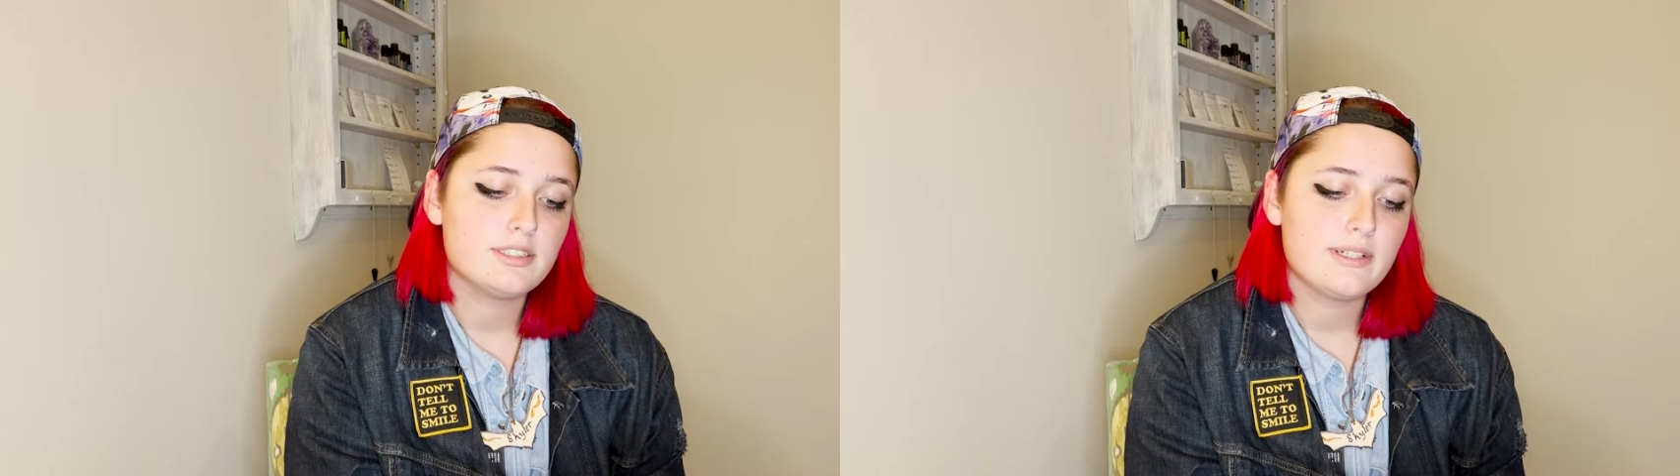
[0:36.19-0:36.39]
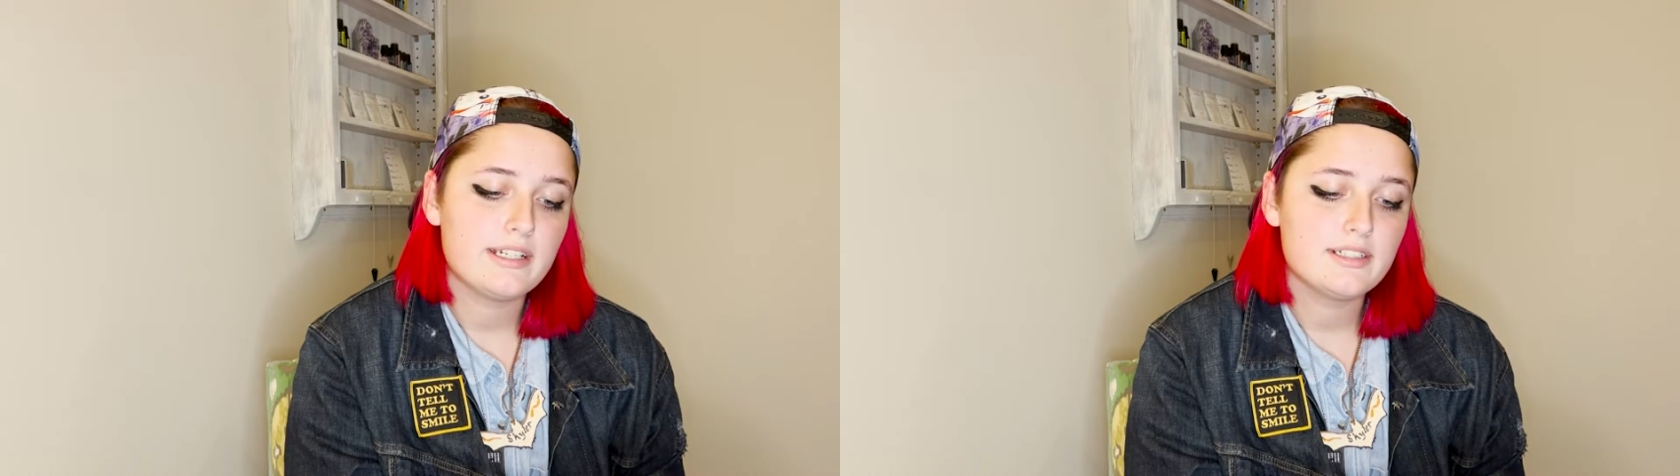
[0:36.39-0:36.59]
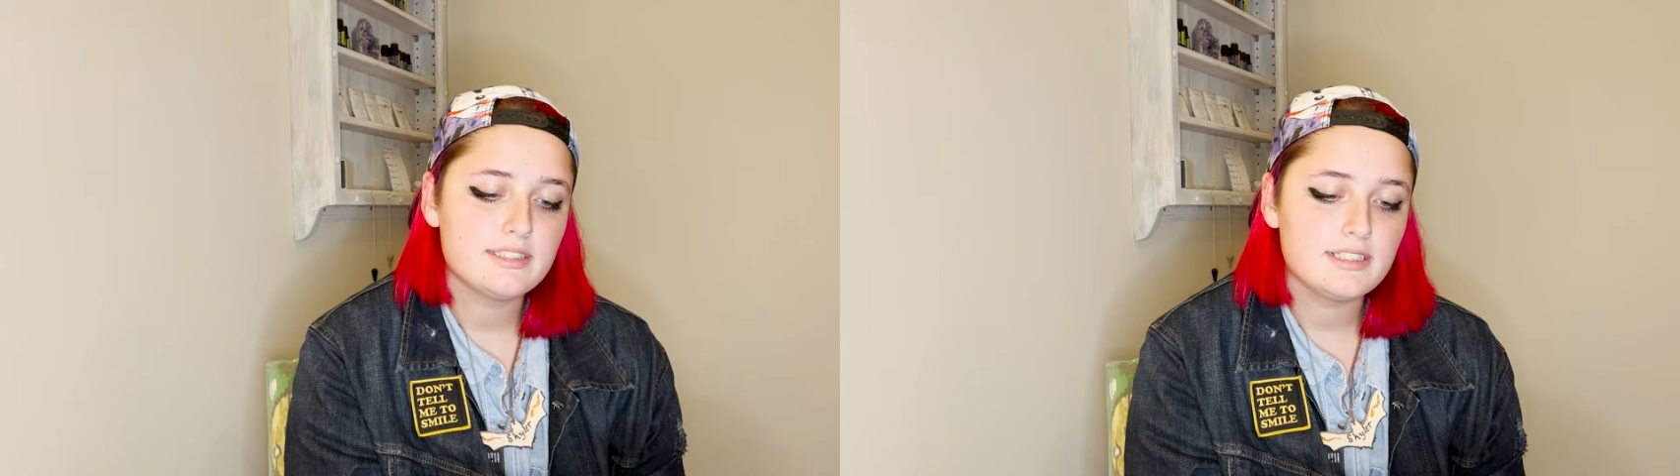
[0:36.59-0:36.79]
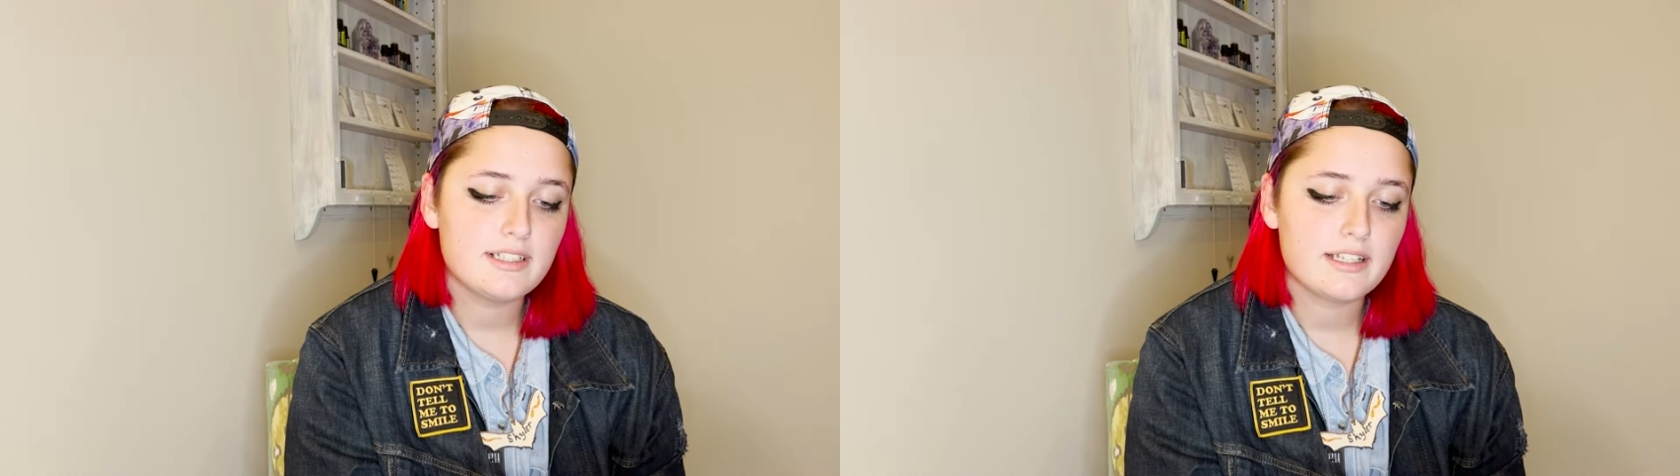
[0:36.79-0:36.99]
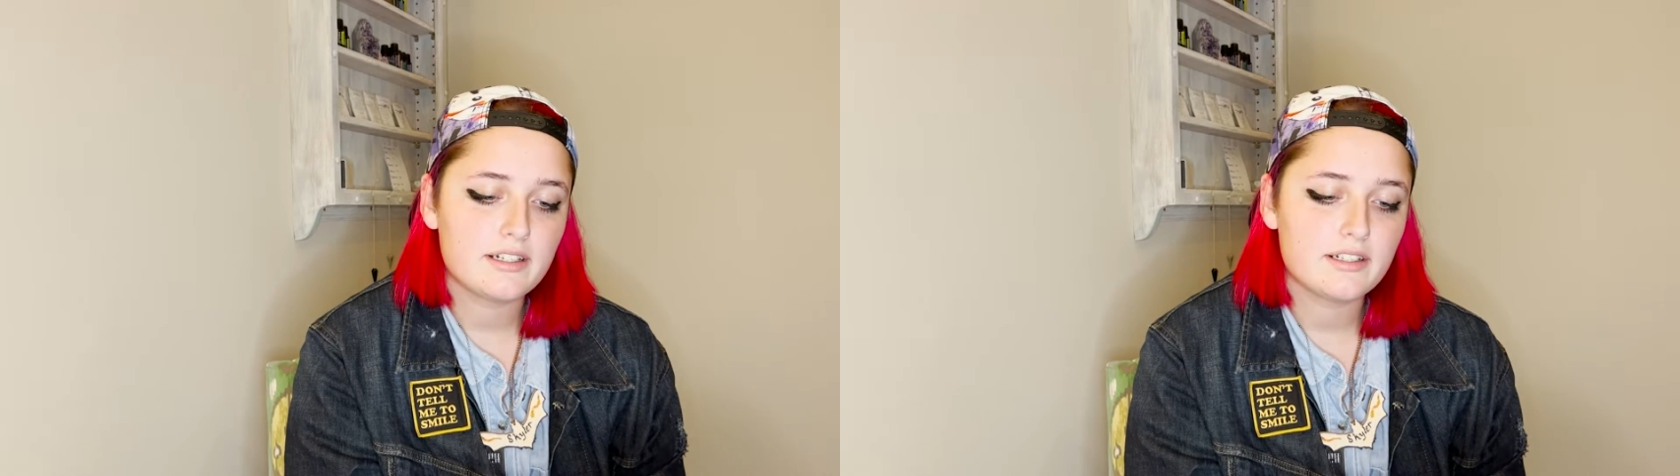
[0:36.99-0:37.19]
So here's the
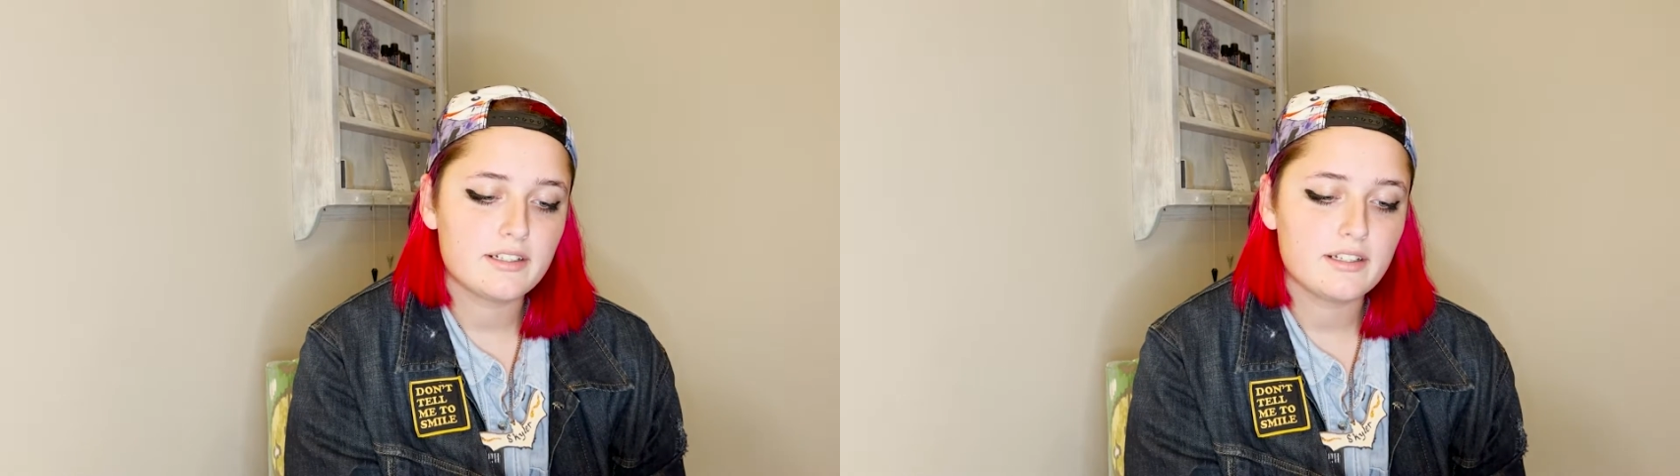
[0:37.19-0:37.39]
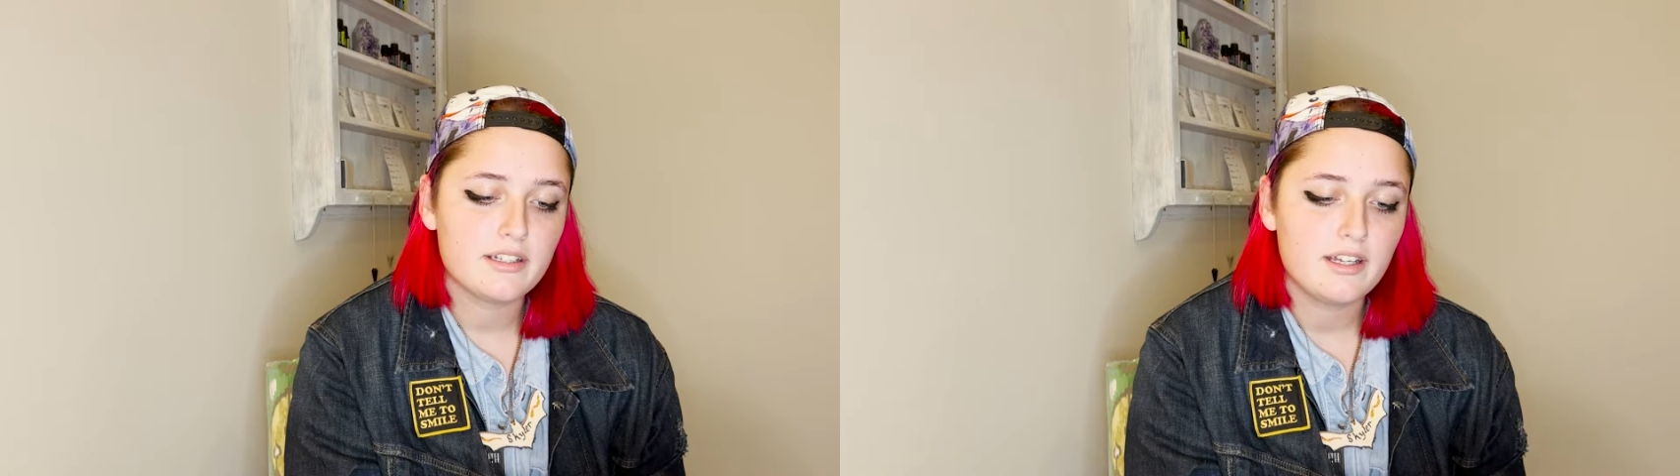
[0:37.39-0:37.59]
letter